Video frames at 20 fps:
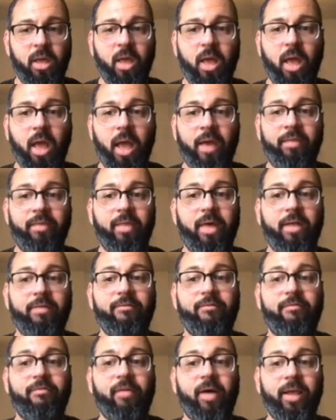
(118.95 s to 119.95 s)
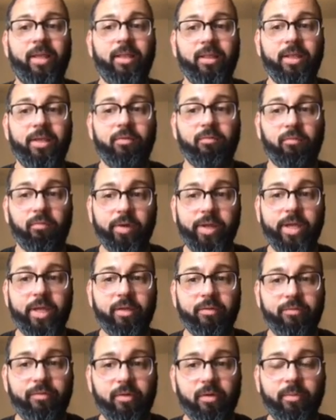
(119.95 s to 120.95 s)
and then finally
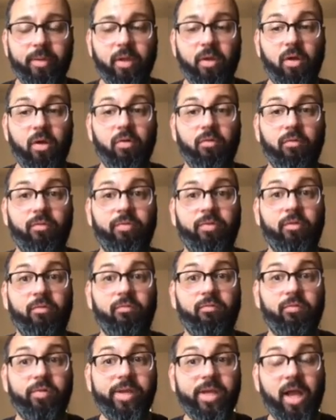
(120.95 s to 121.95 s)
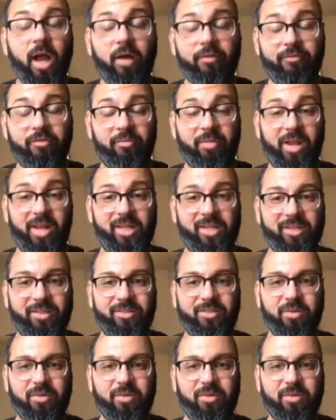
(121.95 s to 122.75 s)
reconfirming the reconfirmation, so